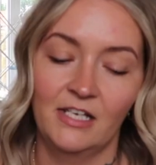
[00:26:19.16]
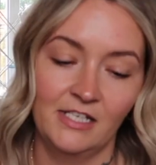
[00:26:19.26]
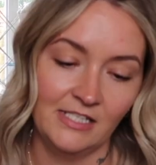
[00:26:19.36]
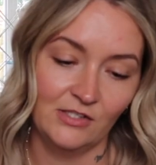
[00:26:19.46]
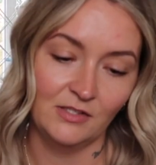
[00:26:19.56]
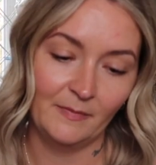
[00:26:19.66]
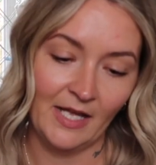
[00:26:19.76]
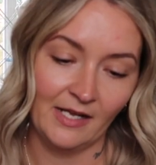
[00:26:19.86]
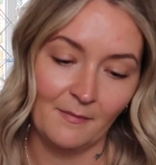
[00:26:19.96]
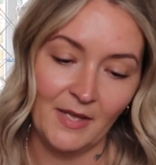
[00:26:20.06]
and it says on the
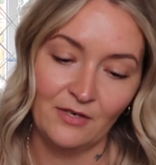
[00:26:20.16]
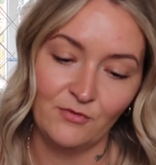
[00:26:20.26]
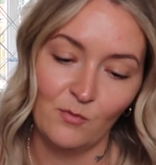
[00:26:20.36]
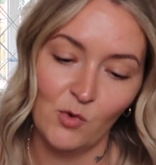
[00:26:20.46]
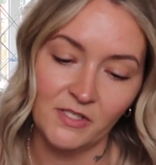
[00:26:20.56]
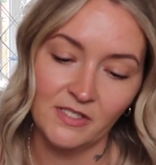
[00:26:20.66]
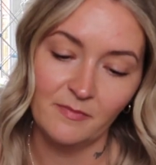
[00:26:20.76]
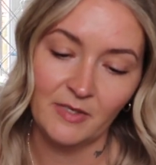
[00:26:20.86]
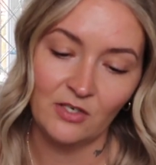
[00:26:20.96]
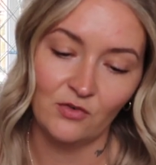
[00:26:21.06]
back, made from one
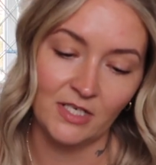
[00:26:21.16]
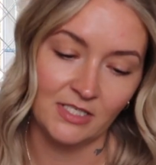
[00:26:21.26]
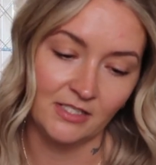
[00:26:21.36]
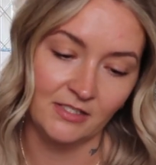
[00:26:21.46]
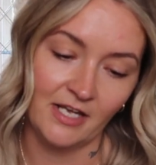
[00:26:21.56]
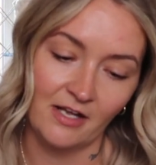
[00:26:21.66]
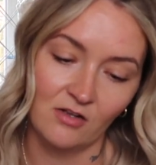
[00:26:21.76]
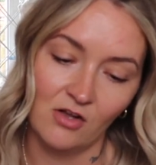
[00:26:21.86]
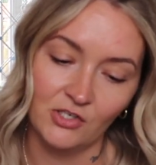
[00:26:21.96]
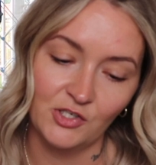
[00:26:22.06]
simple ingredient, our
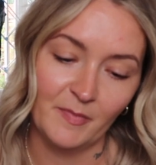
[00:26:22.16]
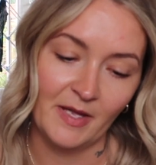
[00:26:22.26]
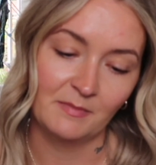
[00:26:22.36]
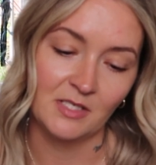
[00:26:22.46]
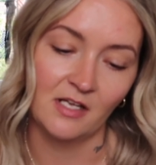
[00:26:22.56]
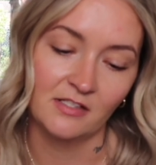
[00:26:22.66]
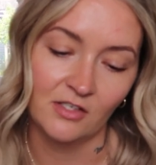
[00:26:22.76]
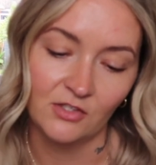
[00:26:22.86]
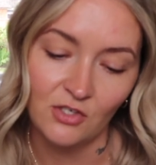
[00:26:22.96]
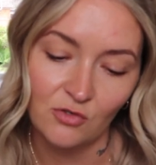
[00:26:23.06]
collagen
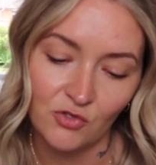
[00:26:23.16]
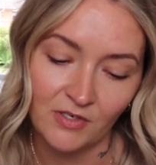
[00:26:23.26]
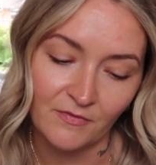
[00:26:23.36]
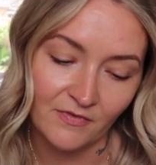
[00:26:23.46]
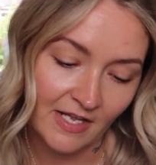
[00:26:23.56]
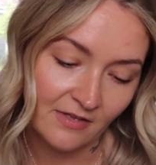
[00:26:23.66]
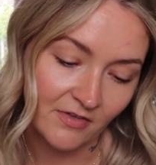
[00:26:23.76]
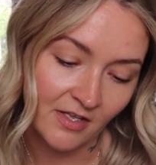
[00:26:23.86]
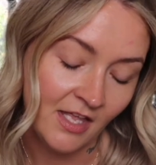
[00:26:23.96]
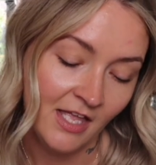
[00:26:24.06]
peptides are neutral in
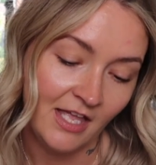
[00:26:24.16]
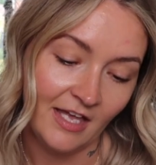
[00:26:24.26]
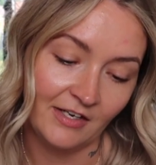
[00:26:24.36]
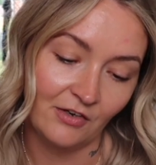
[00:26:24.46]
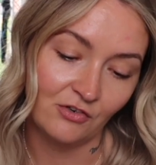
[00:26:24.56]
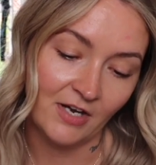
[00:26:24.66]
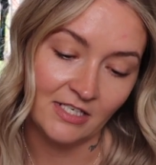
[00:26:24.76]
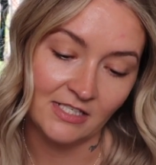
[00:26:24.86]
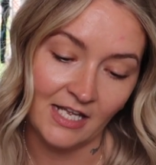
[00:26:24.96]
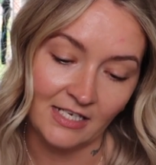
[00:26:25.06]
flavour and are
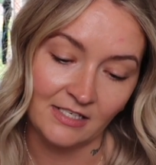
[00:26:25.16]
great for